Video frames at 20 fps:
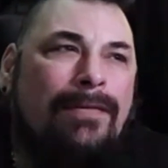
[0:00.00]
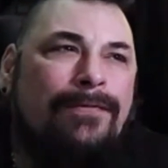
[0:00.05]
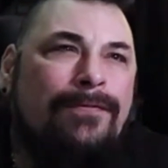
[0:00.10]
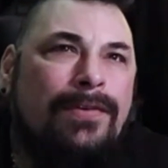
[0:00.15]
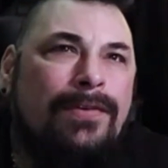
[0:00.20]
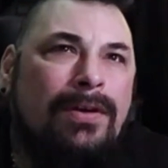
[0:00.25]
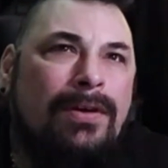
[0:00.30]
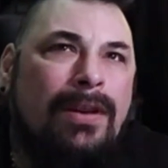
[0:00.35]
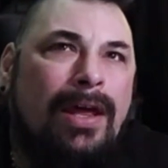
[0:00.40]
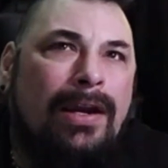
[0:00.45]

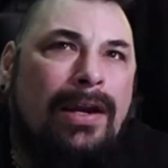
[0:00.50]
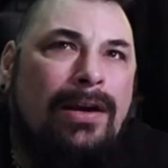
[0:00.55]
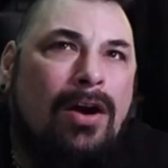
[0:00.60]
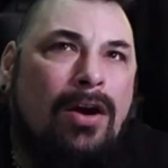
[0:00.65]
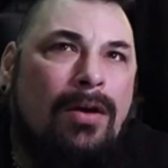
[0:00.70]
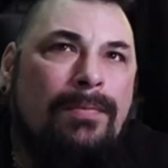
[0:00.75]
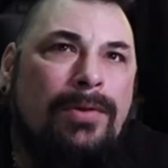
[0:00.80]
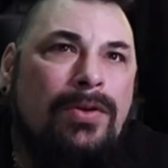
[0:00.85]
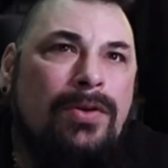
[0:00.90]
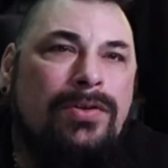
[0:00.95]
feel like
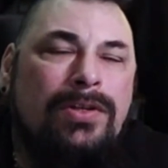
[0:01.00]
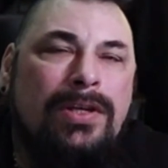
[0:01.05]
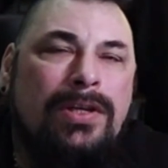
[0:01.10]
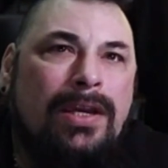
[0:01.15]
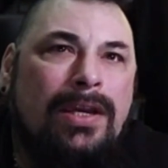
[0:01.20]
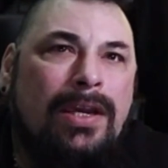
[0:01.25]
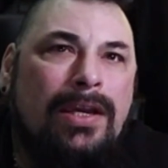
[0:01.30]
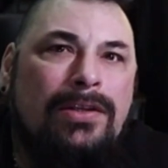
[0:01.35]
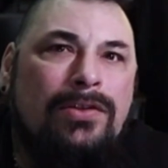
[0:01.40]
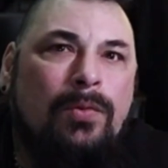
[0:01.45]
our
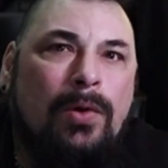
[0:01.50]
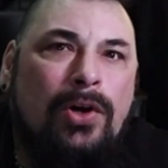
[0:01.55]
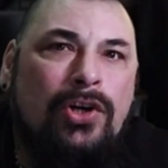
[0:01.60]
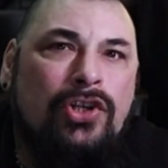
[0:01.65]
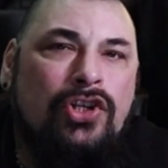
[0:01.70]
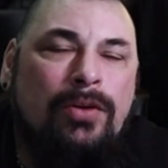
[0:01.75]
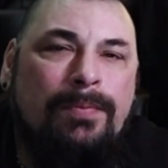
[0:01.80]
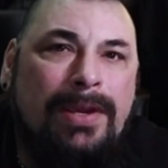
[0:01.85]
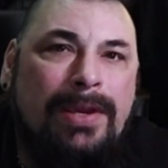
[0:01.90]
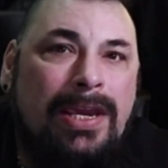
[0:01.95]
music is
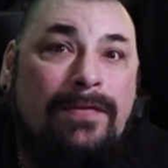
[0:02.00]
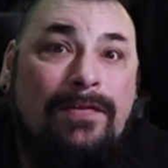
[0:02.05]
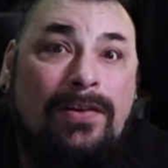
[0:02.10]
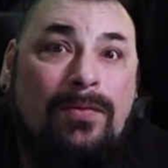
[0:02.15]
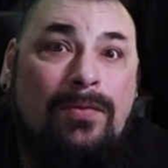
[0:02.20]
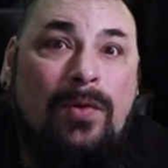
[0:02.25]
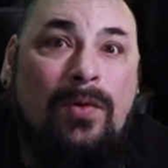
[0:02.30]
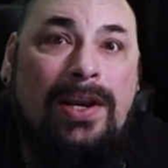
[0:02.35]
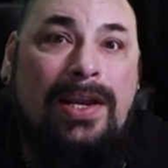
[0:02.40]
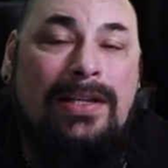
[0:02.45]
worship
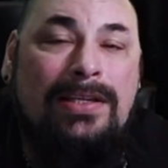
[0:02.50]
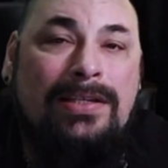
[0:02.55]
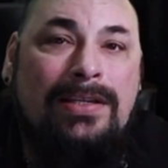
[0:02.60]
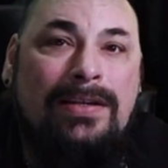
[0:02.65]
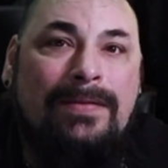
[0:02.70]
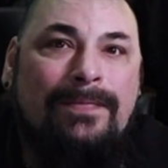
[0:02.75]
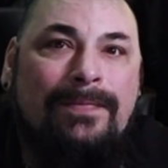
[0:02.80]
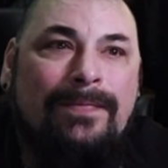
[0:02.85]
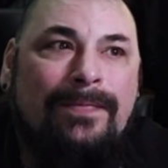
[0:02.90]
even when it's